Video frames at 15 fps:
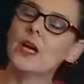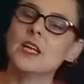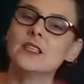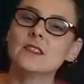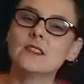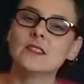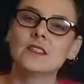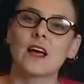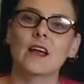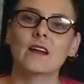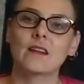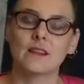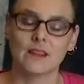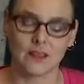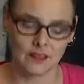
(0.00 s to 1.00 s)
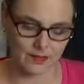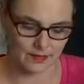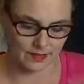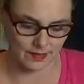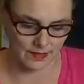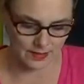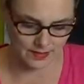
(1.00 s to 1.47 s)
It's subtle little
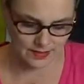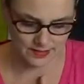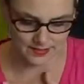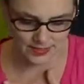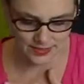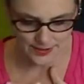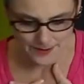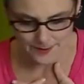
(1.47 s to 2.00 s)
things.